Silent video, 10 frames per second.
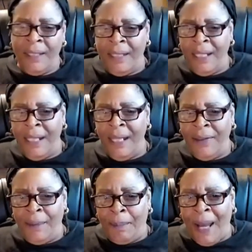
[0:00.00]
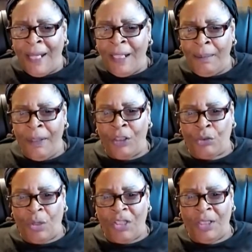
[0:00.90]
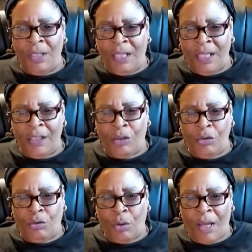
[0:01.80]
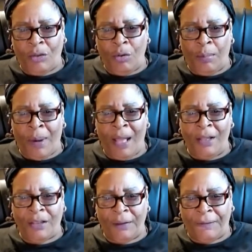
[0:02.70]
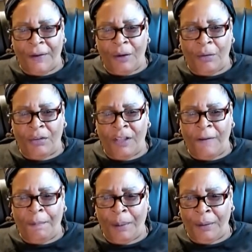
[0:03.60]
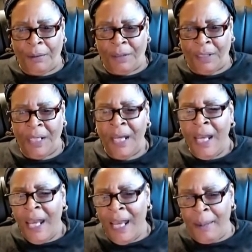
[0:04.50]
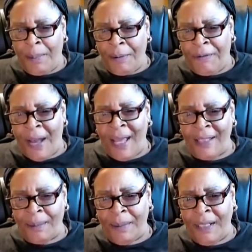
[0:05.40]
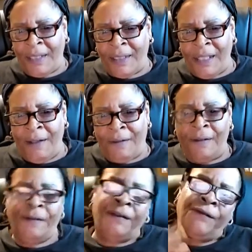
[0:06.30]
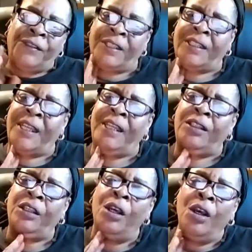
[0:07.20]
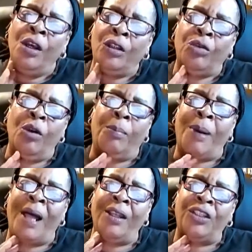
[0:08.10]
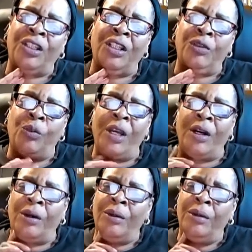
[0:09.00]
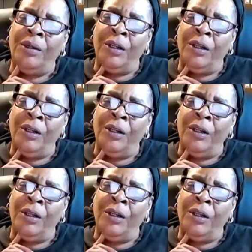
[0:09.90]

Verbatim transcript: Indeed, the Biden administration intends to try to abolish the federal death penalty and provide some incentives for states to abolish it as well.